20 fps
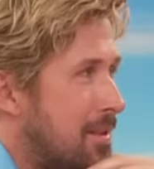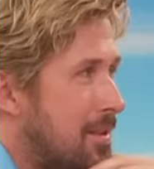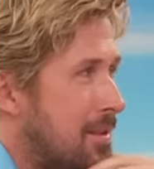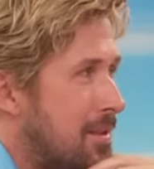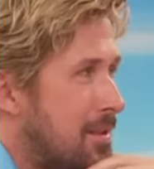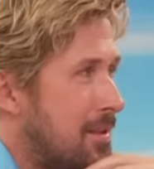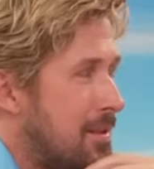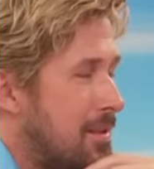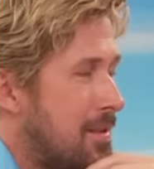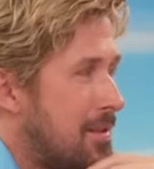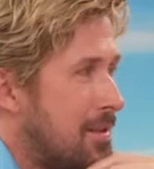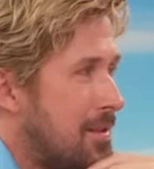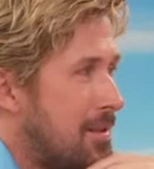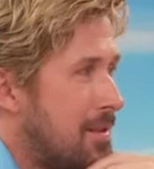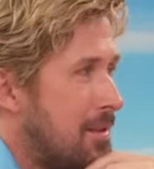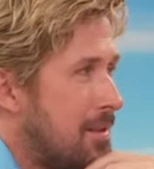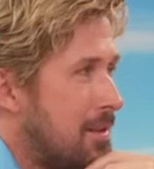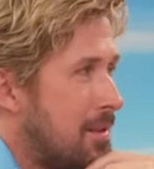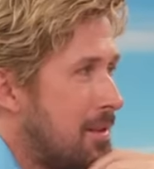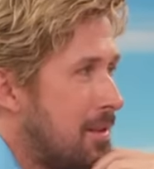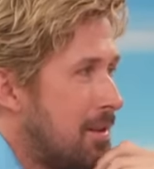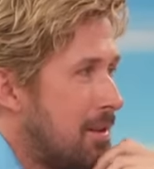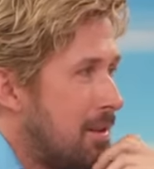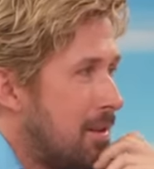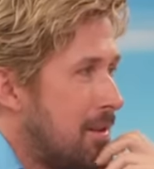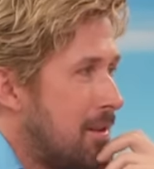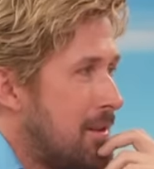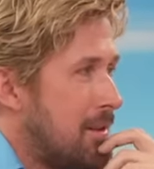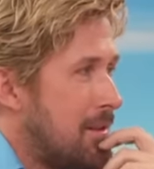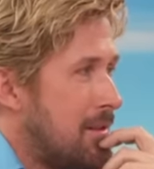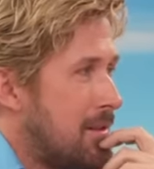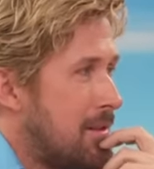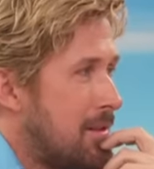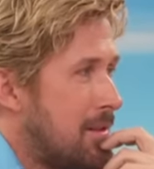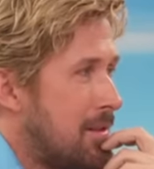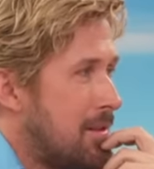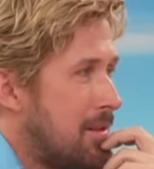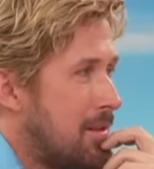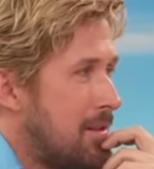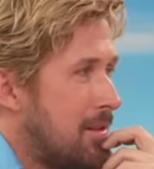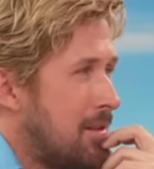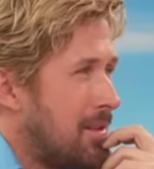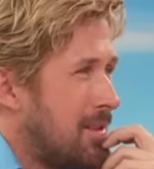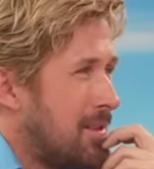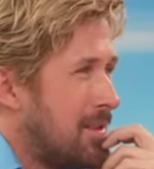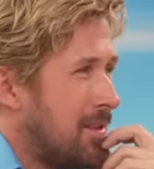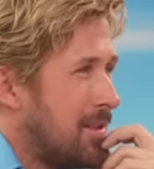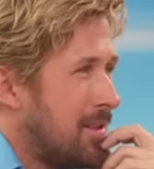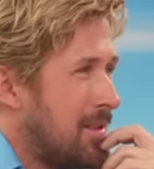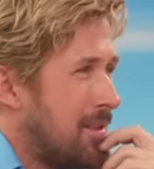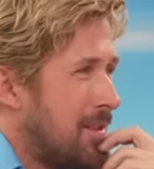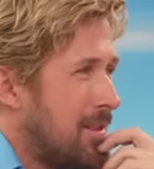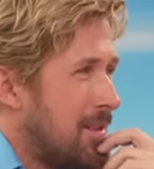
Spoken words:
[no speech]